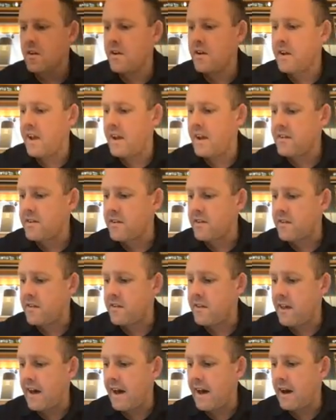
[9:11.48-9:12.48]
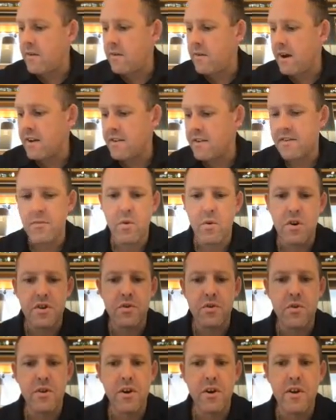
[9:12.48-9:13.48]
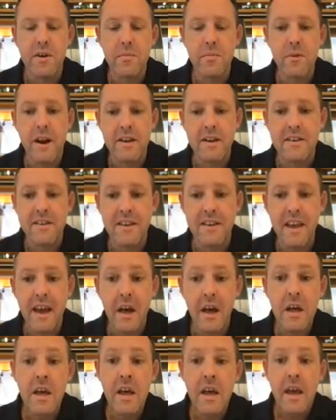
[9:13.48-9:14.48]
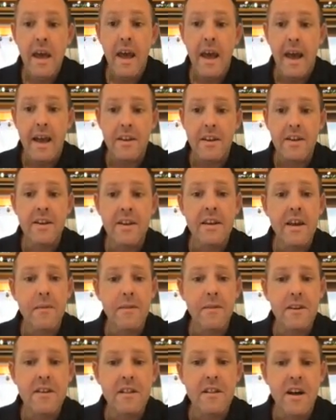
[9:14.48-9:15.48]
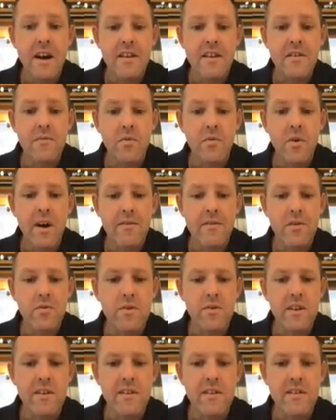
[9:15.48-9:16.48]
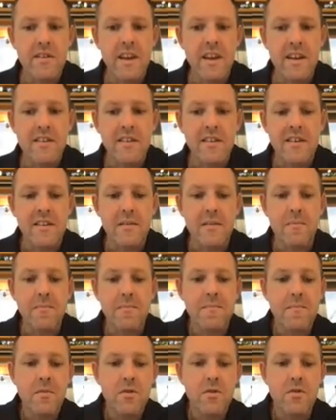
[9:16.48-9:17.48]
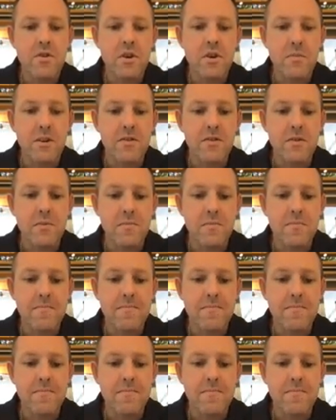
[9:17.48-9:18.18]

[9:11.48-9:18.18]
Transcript: Okay, so that one's what you're going to practice now, and you can come into class and we'll have a look at next lesson. Good job, guys.